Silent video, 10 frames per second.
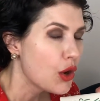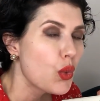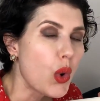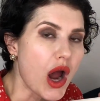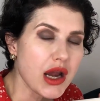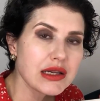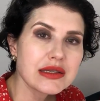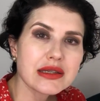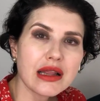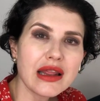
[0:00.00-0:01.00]

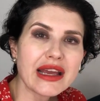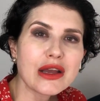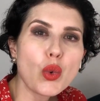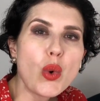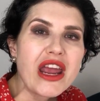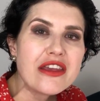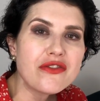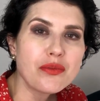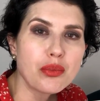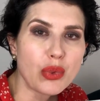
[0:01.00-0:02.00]
works like a
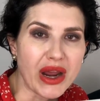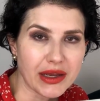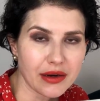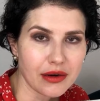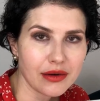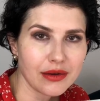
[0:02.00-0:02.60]
wave breaker.